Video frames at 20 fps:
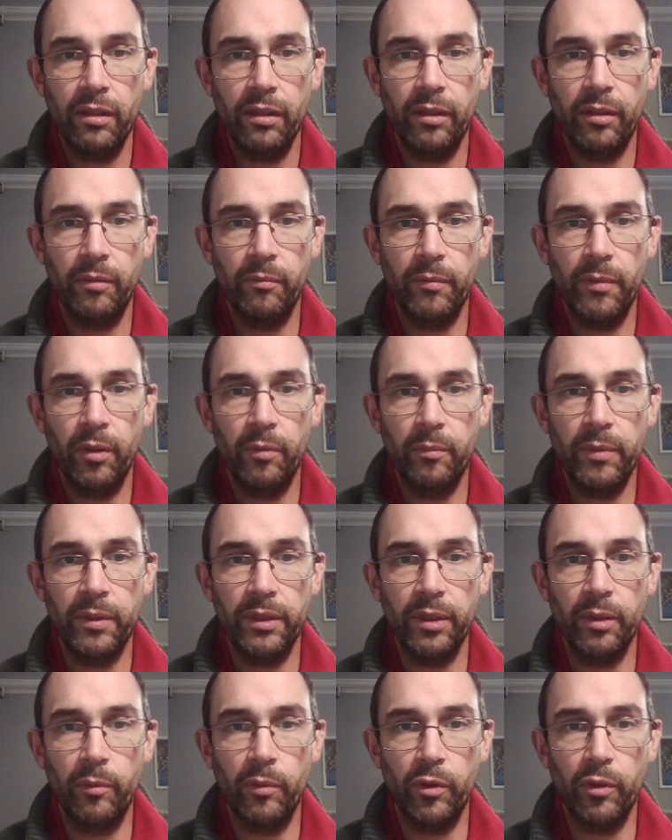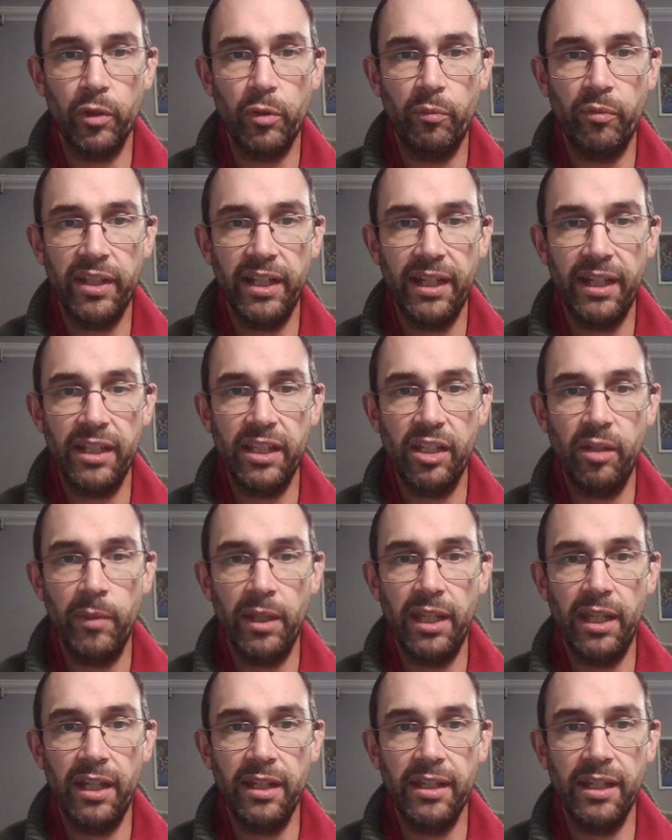Hoping that Lodge protects him in
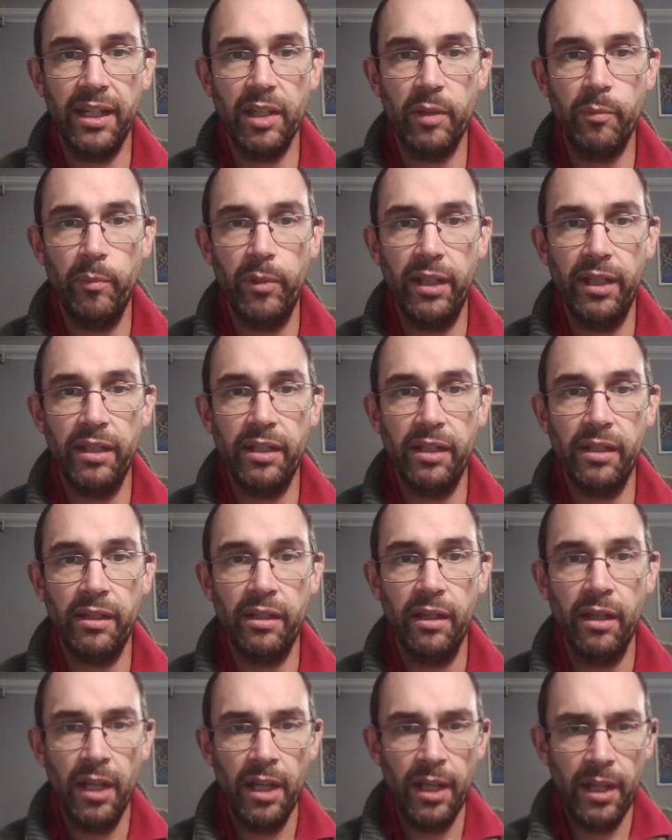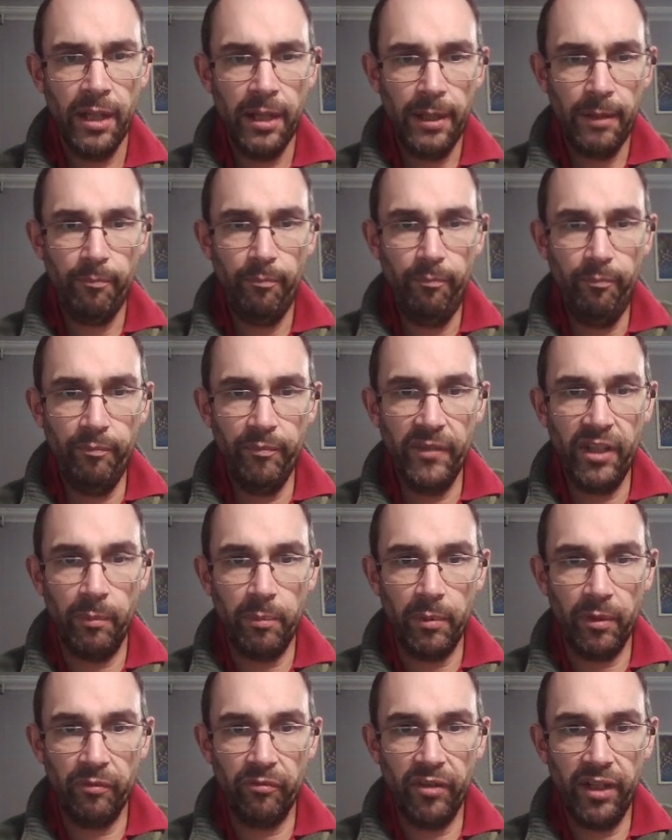case he gets blitzed. A
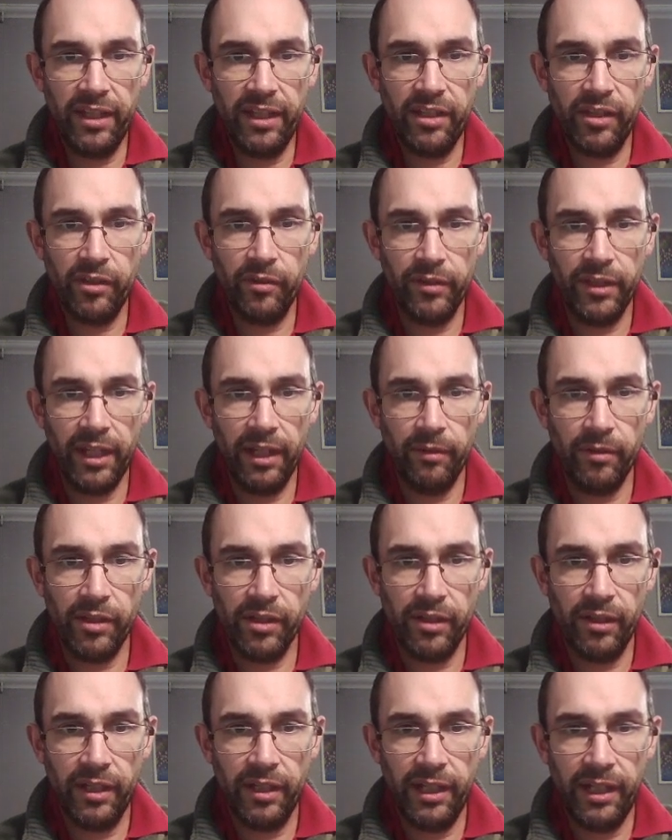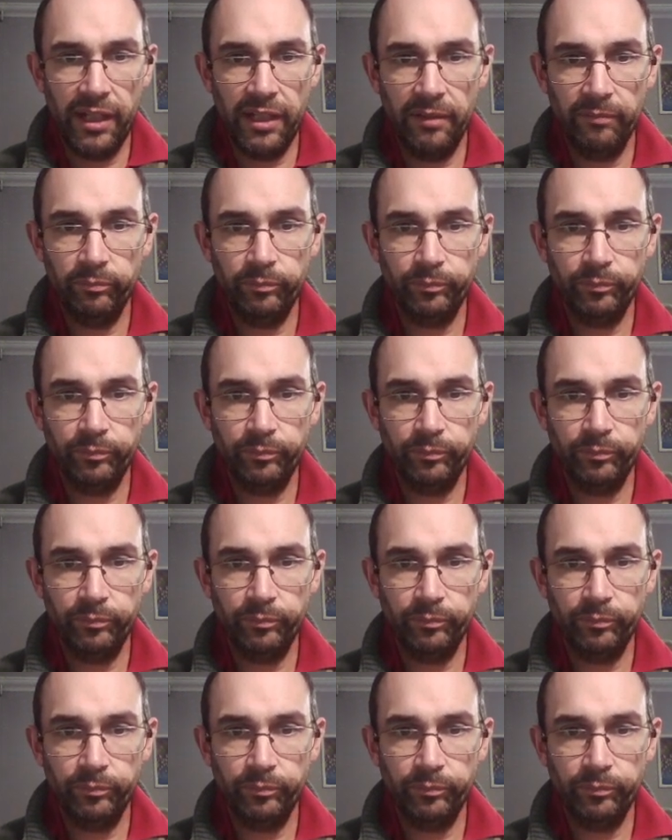couple of Wraiths on the outside.